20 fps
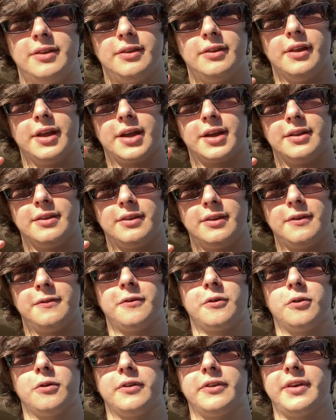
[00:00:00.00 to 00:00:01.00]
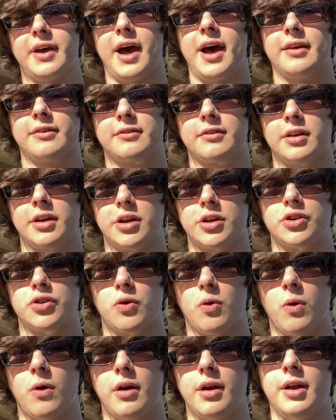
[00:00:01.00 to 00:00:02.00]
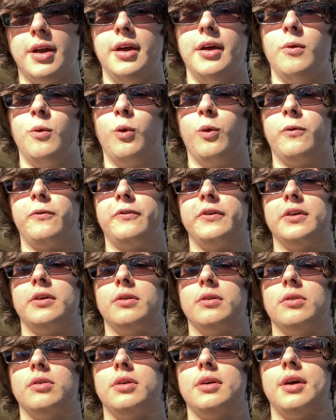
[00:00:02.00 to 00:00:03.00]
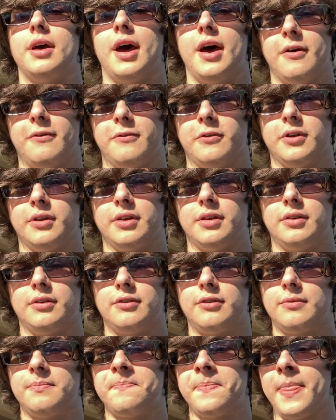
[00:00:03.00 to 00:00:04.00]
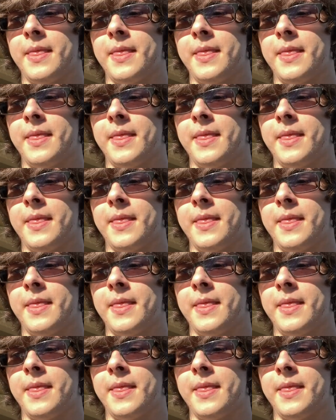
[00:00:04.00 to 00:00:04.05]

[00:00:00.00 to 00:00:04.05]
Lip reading: like a difficult task, like a chore, will feel effortless.